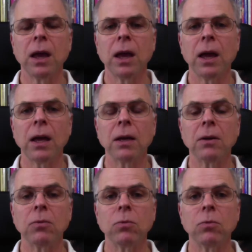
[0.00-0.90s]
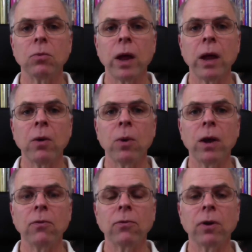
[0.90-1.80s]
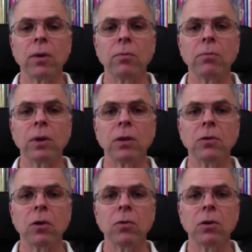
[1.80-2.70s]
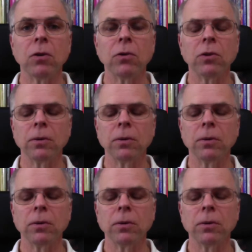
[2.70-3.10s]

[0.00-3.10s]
and ran away from his owners.